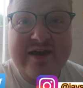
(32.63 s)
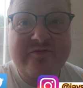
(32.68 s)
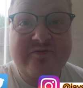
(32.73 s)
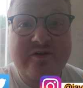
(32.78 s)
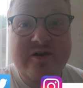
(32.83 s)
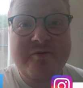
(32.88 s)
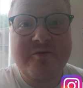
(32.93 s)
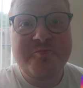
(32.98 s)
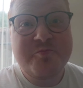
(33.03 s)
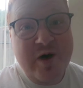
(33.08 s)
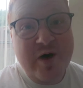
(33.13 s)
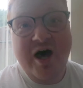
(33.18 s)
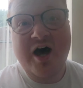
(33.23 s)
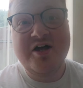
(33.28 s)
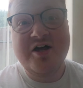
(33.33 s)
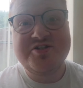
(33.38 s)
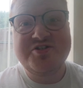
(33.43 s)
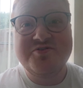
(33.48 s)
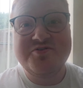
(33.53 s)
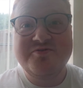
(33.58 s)
ever
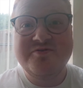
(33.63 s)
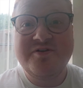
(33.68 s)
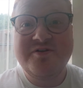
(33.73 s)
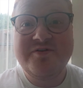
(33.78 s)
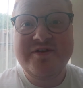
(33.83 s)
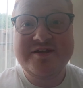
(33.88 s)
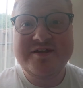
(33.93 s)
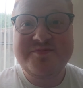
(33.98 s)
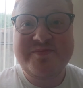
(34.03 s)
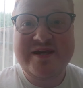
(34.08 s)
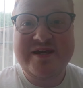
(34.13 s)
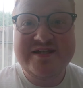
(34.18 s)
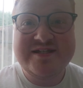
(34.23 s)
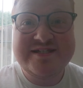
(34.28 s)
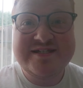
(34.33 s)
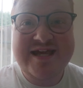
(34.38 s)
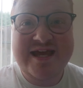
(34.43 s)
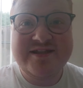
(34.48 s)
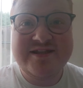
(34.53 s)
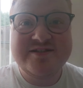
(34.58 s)
parcel that's been
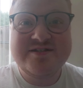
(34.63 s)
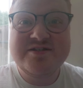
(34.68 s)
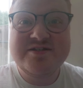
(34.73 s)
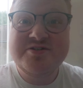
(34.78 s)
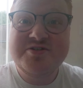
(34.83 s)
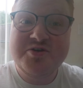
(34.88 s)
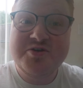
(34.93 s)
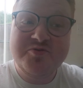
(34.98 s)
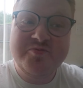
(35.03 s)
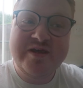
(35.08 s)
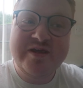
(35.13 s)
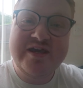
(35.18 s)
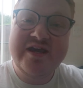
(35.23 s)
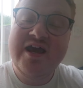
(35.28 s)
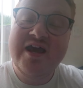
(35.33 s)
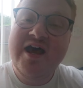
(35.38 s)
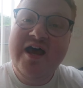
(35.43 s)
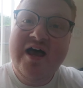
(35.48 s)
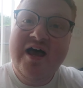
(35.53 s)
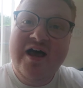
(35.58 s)
sent to me
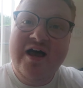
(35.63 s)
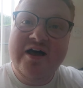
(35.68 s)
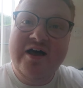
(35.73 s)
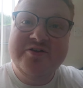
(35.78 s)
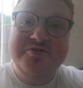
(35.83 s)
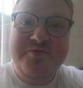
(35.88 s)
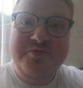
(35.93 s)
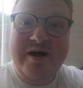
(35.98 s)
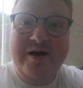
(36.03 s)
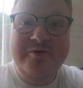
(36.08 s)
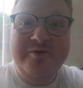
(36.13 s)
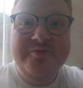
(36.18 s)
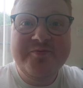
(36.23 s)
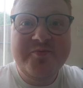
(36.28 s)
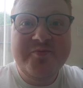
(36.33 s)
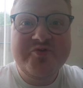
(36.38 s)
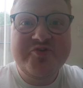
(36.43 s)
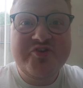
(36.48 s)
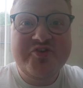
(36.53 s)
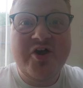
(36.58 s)
as well.
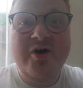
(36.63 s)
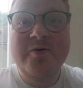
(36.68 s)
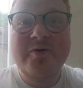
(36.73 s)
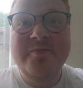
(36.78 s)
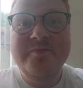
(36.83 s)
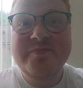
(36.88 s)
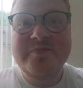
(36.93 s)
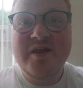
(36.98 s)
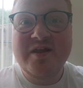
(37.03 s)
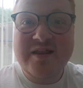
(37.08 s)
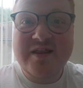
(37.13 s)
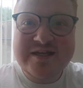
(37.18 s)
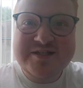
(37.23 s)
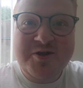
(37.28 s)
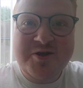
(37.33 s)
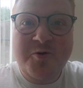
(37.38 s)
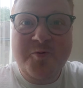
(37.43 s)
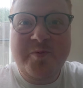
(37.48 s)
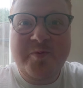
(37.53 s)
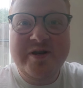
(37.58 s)
So let's
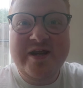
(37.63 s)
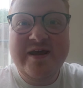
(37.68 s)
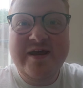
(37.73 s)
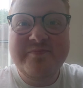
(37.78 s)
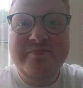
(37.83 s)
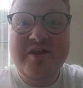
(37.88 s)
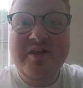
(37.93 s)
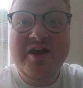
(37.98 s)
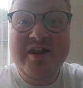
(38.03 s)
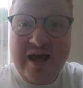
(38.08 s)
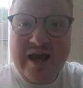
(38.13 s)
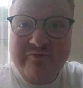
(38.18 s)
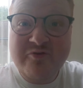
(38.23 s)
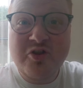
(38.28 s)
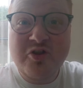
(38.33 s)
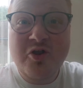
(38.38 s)
open it and have a